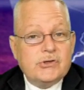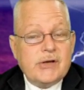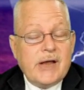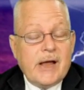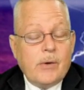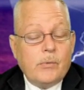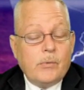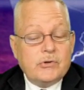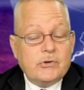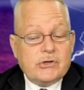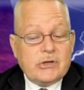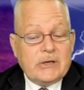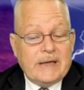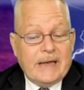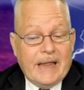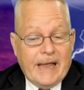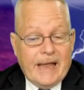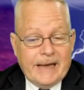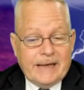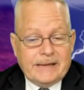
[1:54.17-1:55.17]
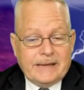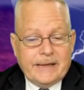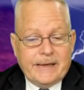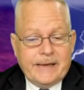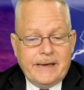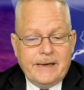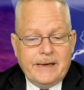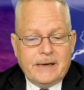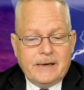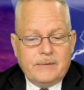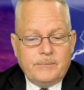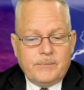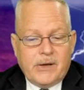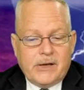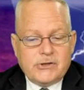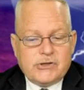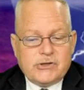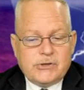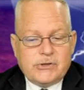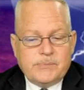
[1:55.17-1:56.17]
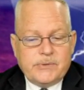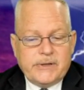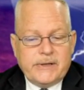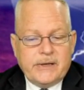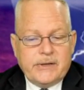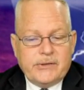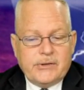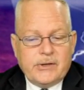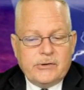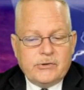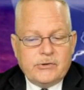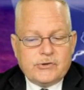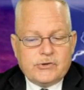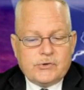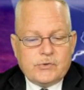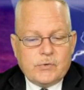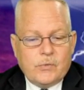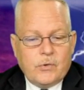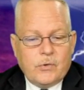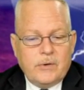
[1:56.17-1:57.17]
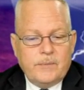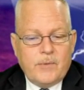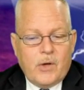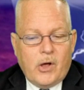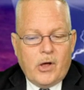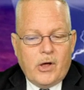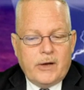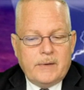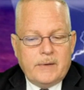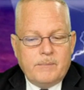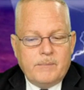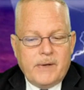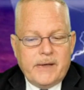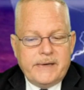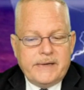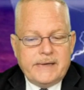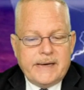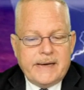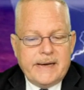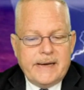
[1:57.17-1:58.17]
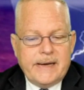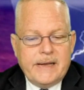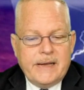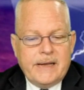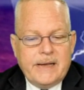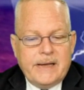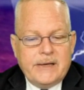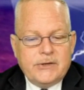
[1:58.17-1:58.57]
Showers likely and possibly a thunderstorm on Monday.